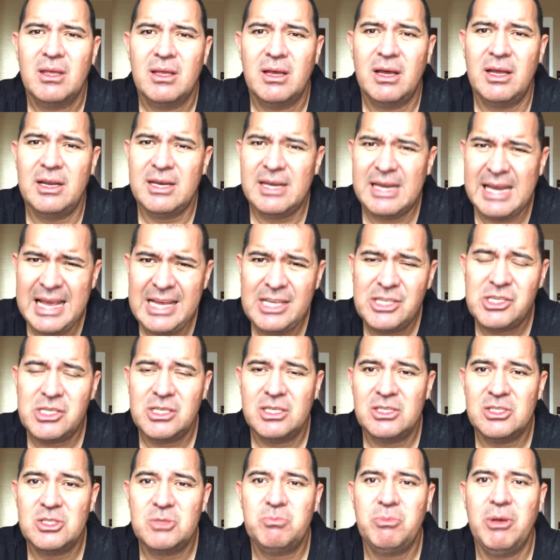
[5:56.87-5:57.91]
A nation
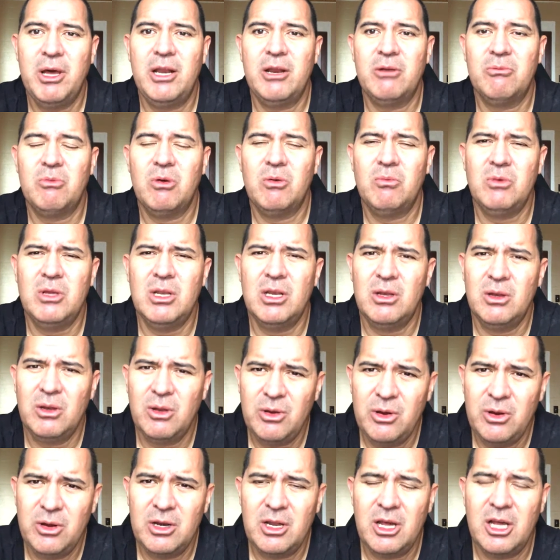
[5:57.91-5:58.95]
is better when we
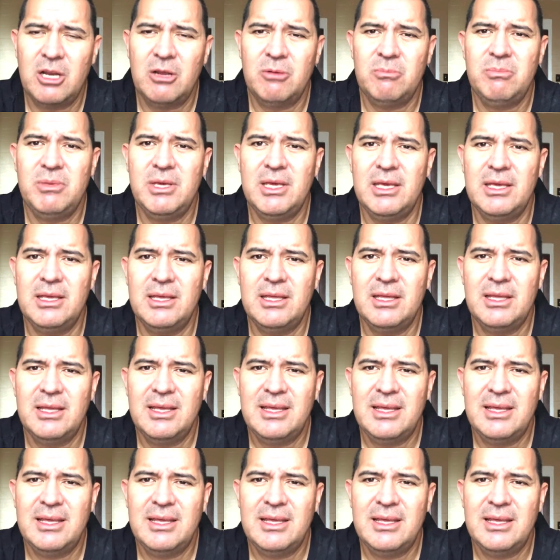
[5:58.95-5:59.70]
learn how to be